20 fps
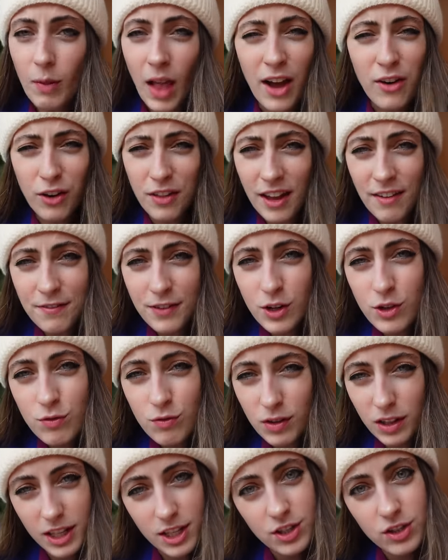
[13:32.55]
I know, that feels
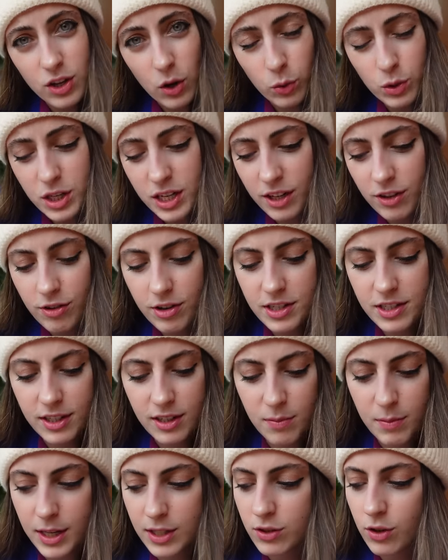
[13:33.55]
really salty and greasy
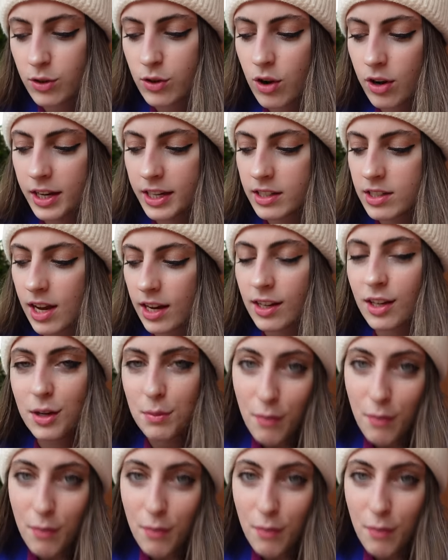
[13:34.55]
to me, so not exactly